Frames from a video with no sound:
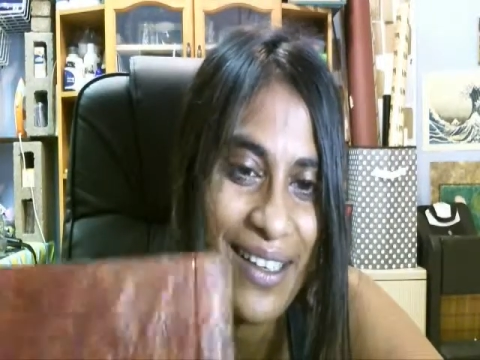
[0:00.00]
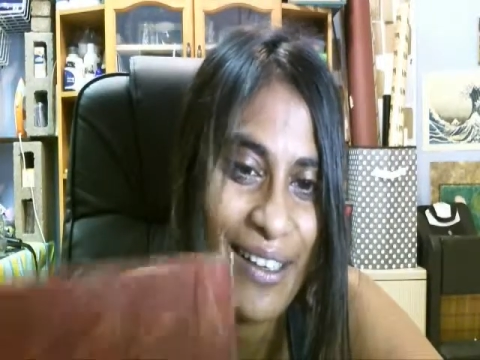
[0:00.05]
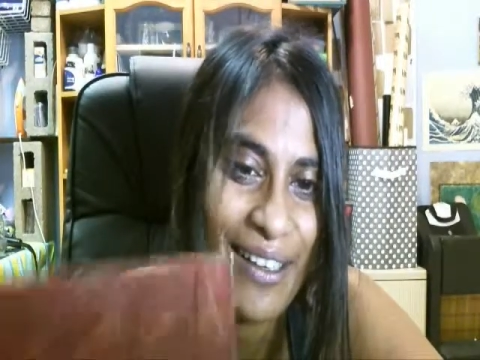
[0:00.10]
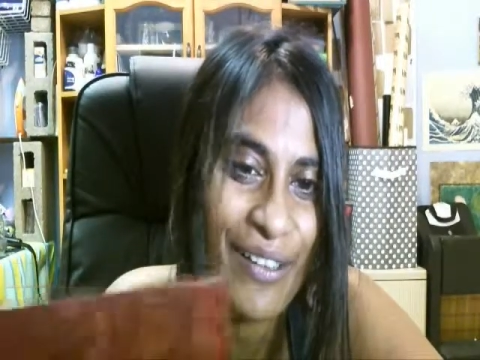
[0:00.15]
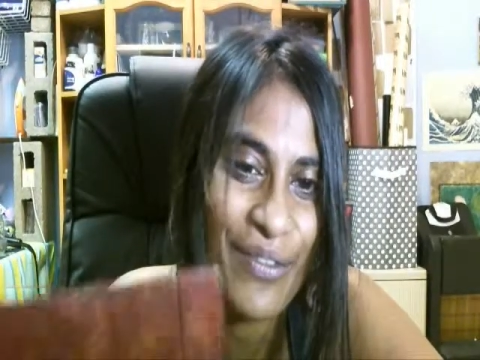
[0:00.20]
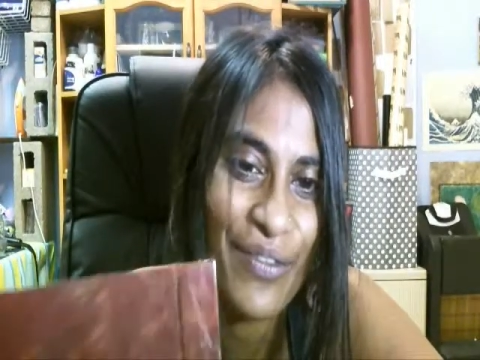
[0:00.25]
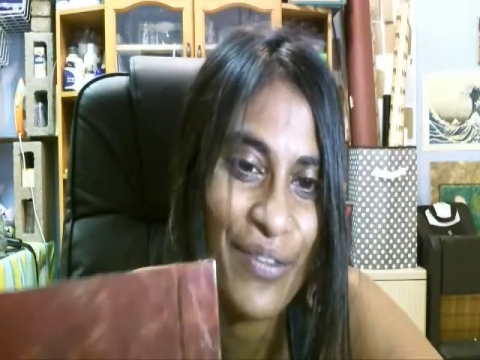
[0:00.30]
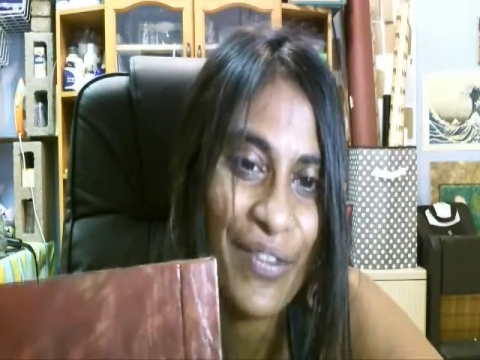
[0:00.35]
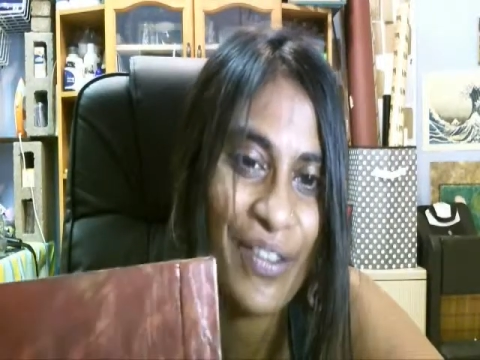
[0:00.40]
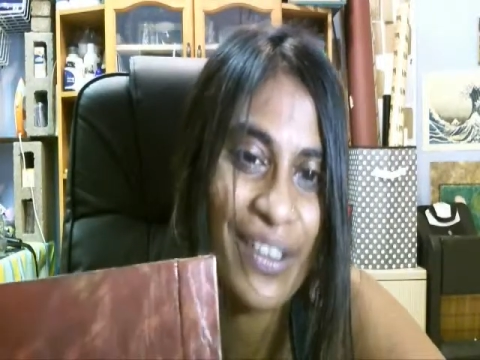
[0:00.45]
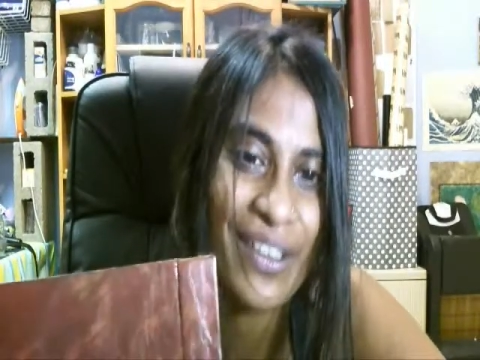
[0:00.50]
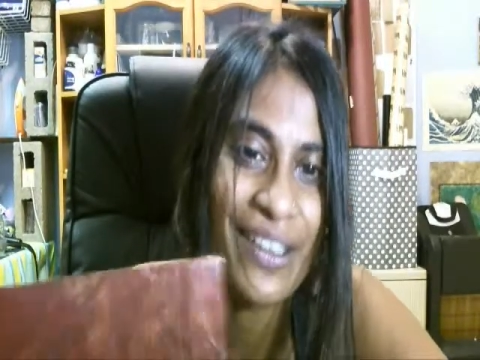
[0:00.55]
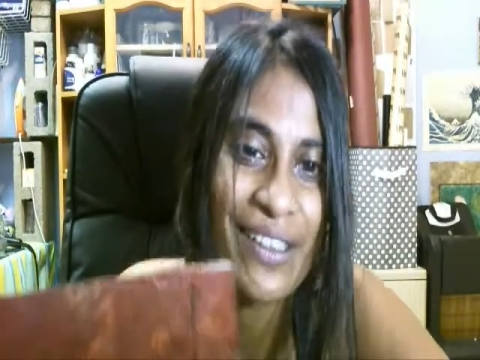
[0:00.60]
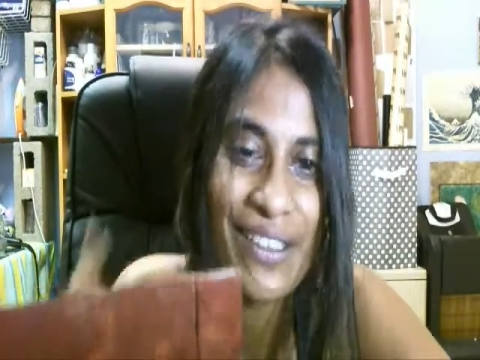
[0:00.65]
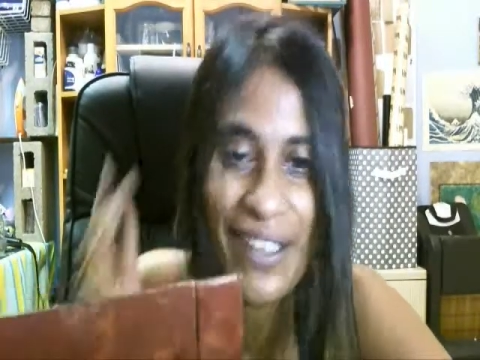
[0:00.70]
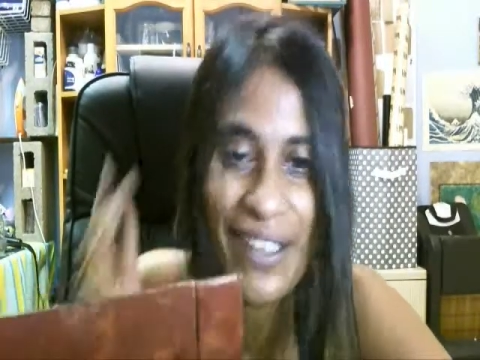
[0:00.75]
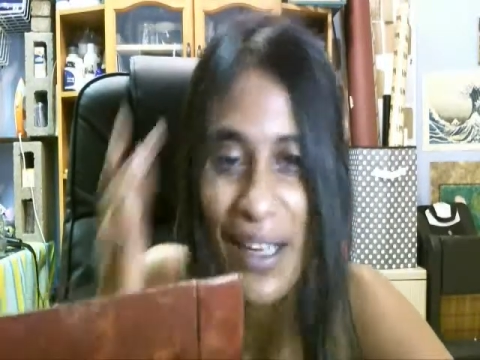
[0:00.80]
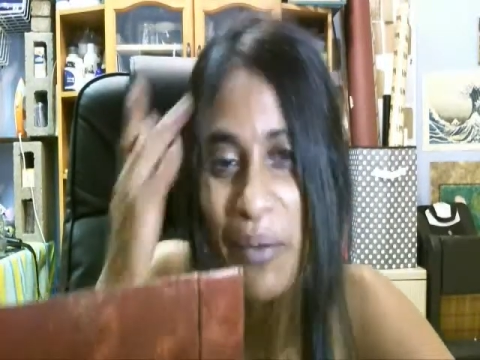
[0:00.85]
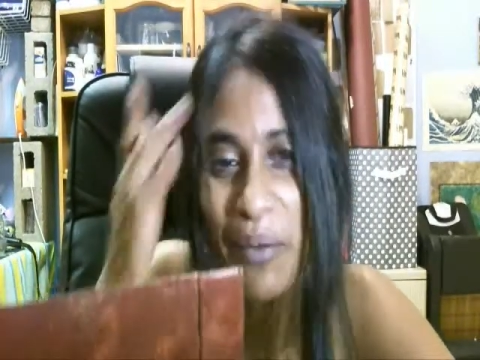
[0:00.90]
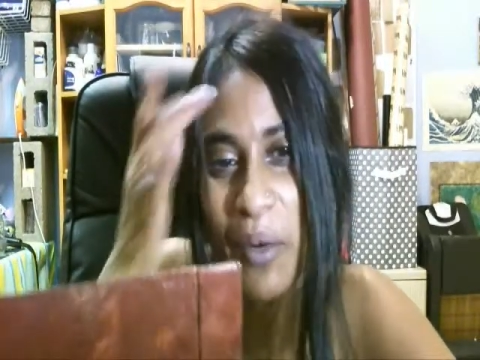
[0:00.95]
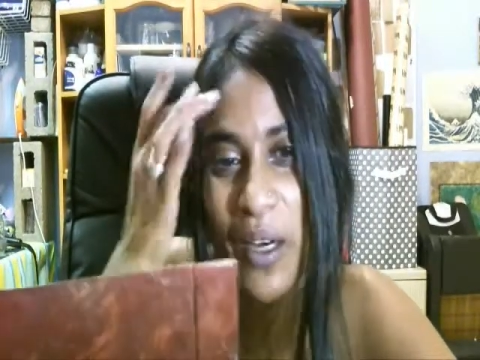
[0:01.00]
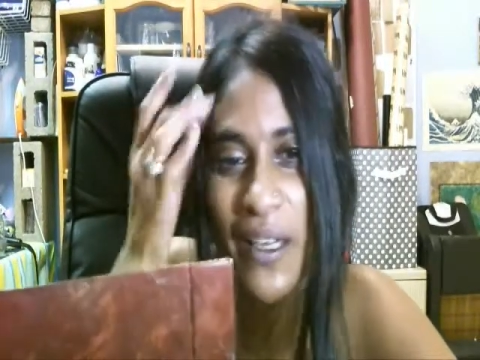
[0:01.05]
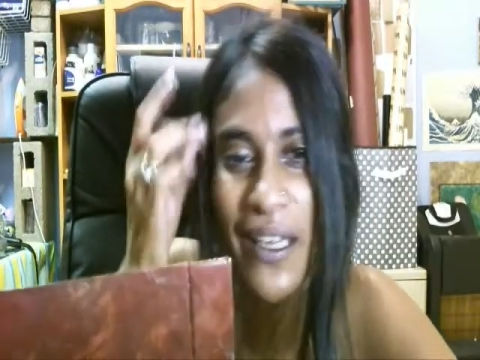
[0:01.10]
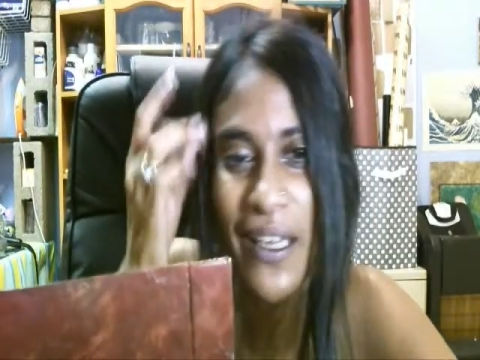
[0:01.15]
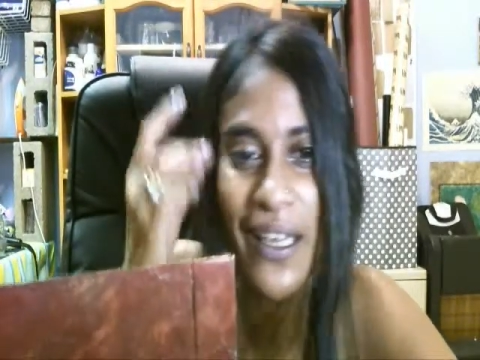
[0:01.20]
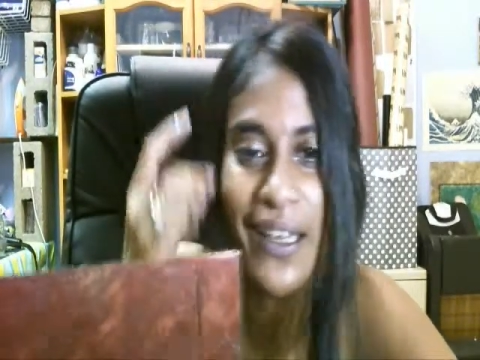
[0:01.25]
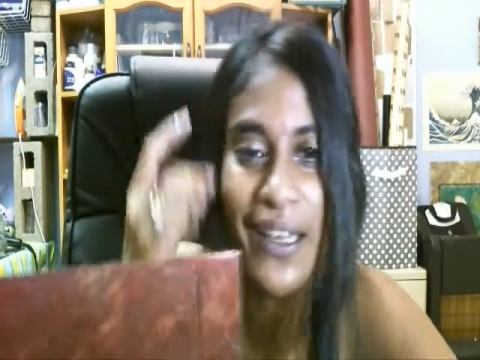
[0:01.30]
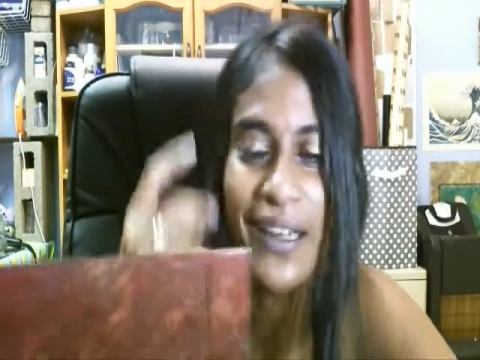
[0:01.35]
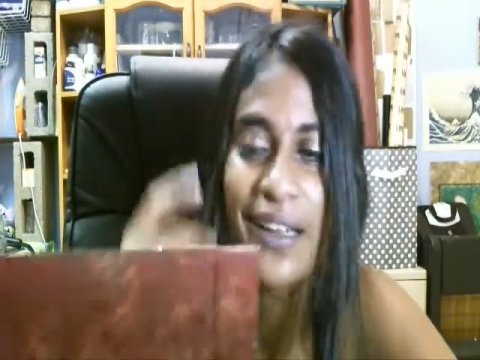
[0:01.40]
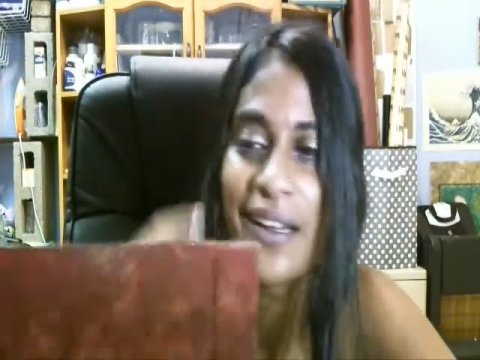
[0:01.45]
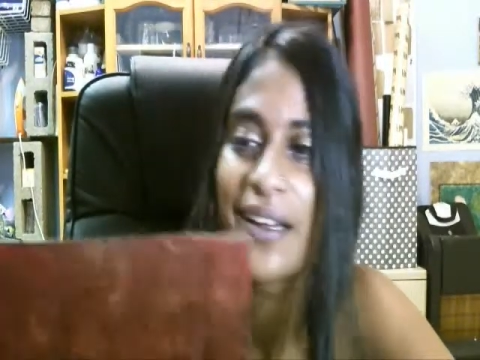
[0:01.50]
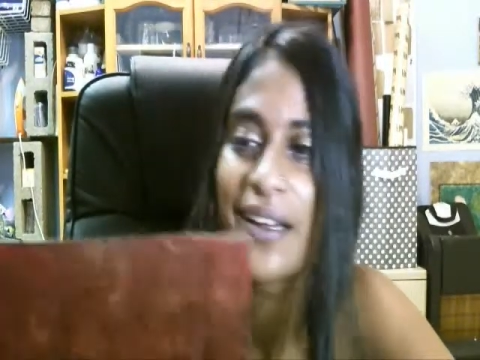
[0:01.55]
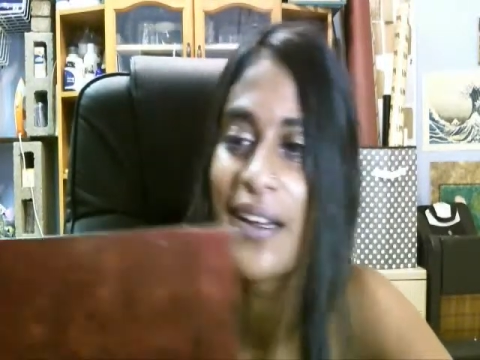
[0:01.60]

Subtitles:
of trademarking